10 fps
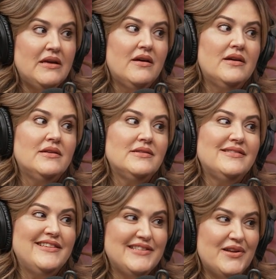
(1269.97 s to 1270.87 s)
because
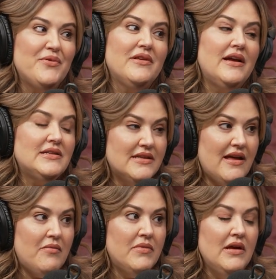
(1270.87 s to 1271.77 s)
it's gonna.
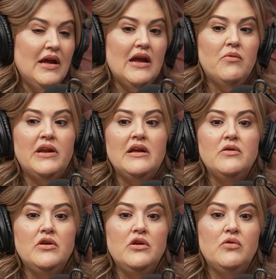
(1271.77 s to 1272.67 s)
And when
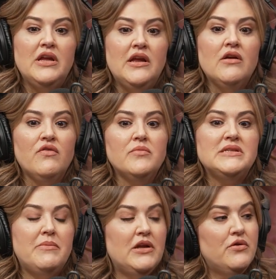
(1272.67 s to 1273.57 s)
you can hear from
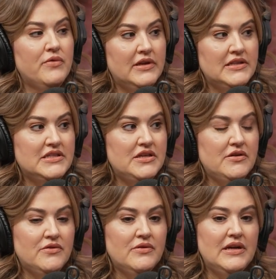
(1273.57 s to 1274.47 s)
somebody who relates to
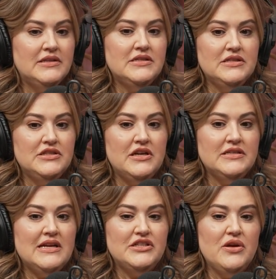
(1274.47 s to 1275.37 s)
you, it's
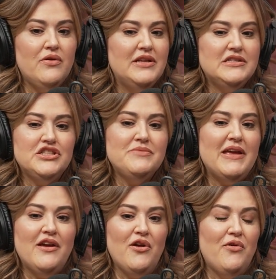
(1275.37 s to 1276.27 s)
just
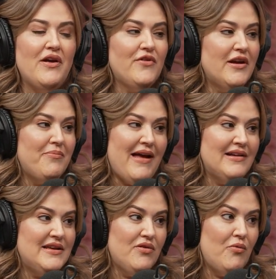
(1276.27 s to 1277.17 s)
making a graver
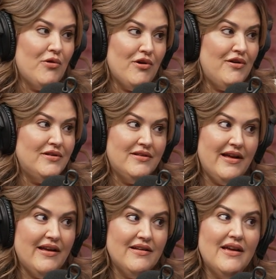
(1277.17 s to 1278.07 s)
impact in the world,
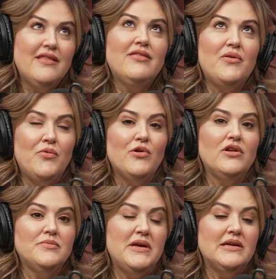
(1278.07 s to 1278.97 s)
like in the
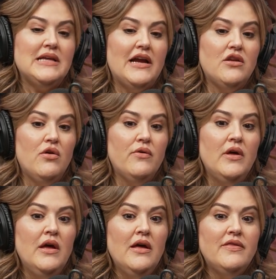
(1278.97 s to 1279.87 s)
world, because I know
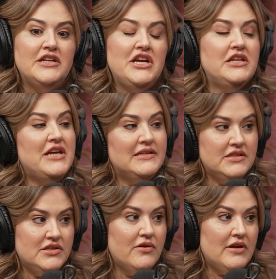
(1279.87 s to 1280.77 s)
that change has to
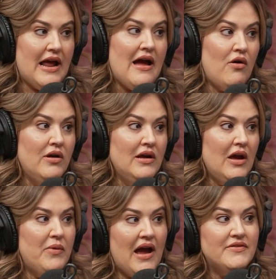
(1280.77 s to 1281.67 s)
start now.
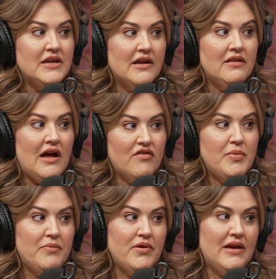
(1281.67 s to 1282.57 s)
And we have to get a lot of
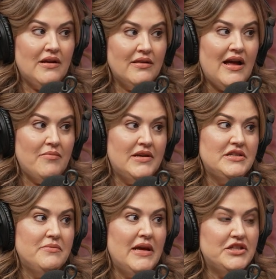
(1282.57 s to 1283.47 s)
people in alignment
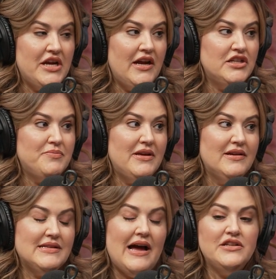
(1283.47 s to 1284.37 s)
to make change
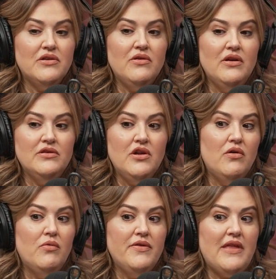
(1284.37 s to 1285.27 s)
because I don't know
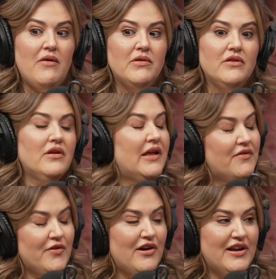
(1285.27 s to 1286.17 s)
what that will look like
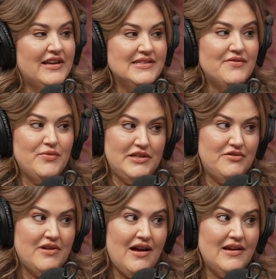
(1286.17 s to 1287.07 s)
for our kids if we do.